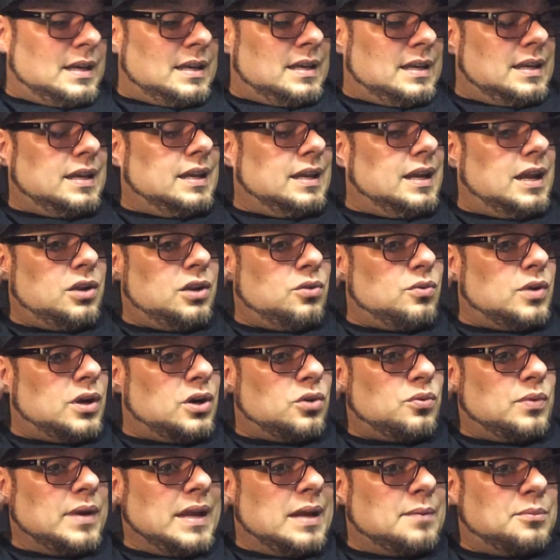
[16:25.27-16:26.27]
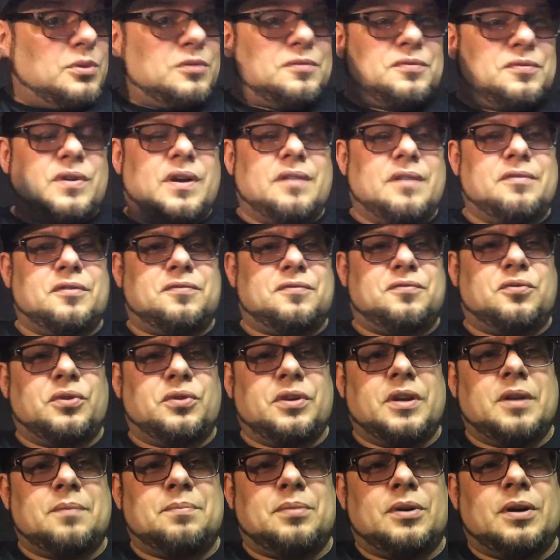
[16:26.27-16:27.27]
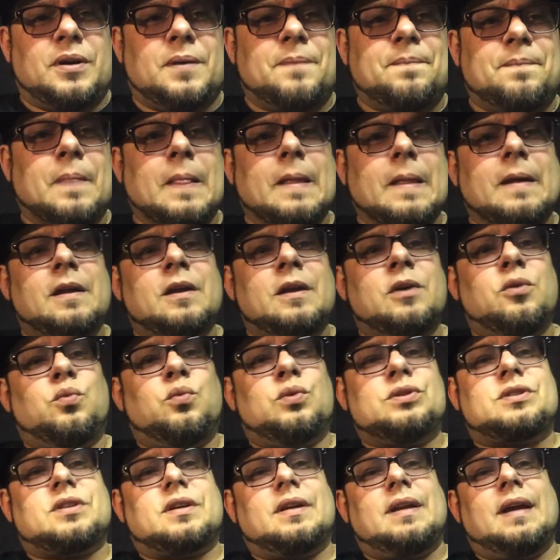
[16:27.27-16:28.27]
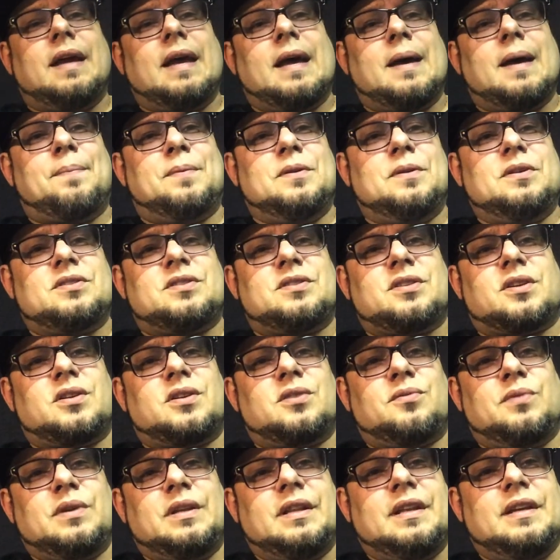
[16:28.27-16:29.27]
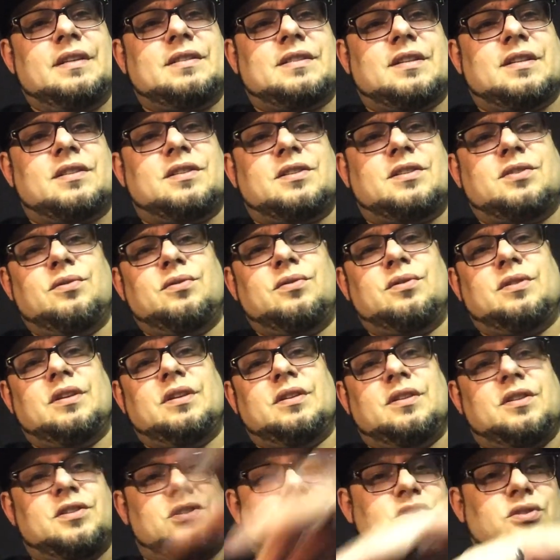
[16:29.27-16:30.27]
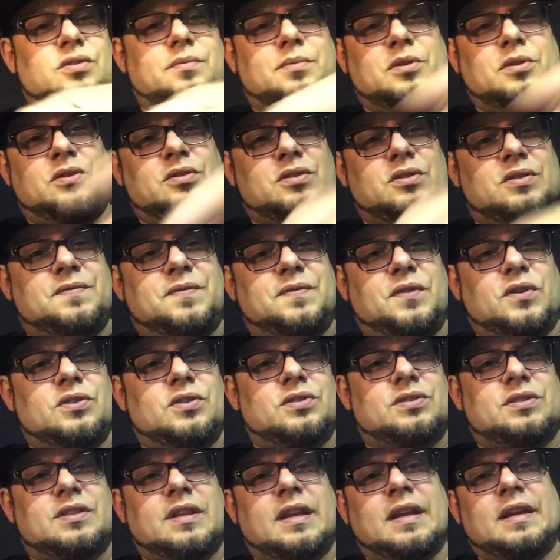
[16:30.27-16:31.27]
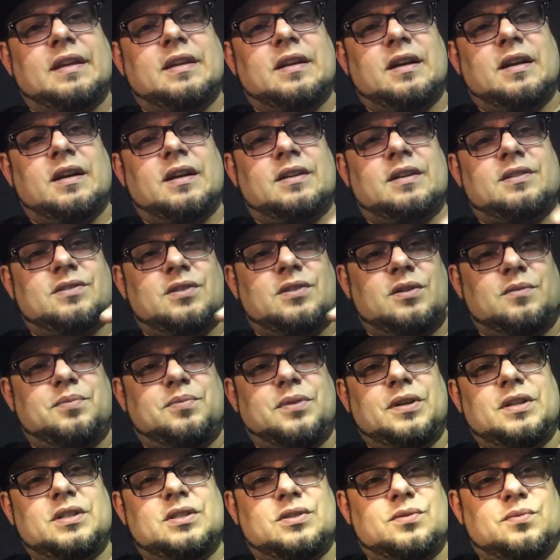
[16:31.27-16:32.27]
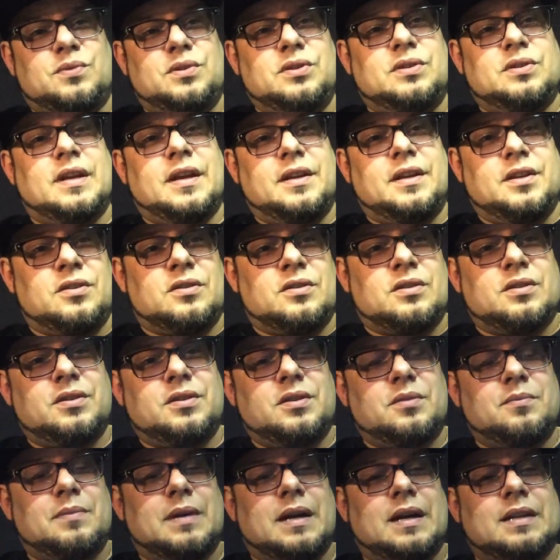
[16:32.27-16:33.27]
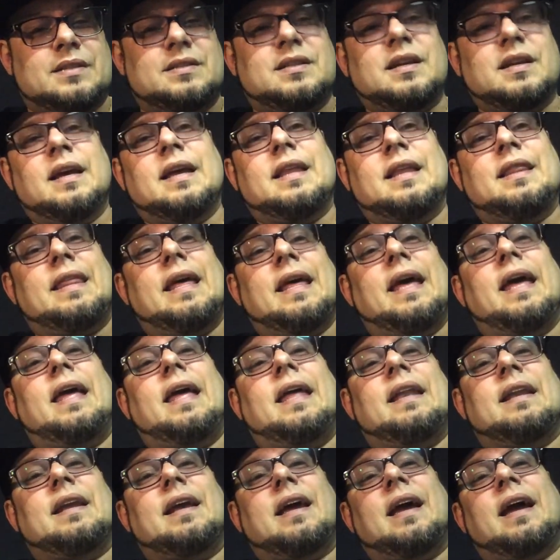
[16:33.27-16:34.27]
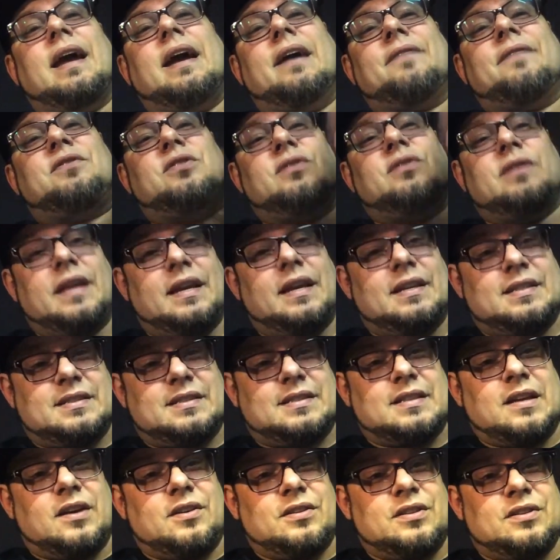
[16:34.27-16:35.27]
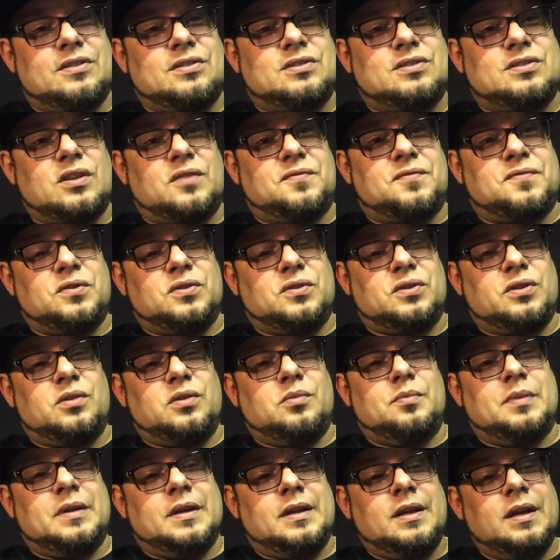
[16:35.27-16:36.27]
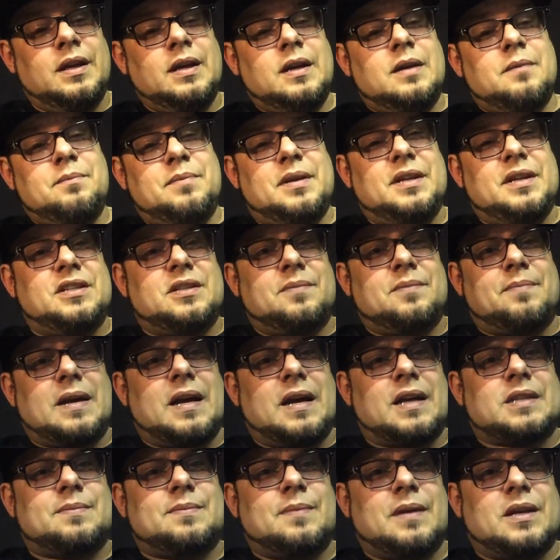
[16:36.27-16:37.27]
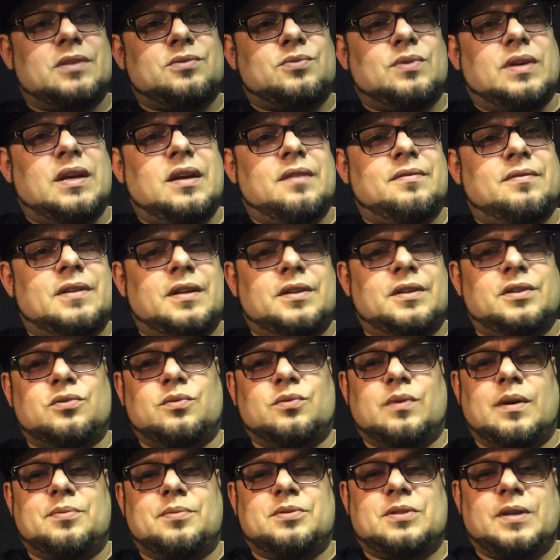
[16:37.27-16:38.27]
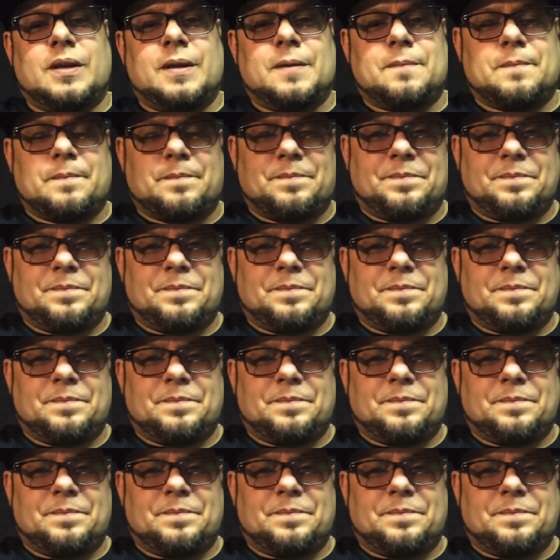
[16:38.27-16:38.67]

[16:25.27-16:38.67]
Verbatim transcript: And I don't want to ramble forever for you, but what's going to happen is they're going to release it to the distributors first, like uh, certain places where you get your, your mods. Then, after they sell their stuff for a little bit, BJ Box Mods will have it on their website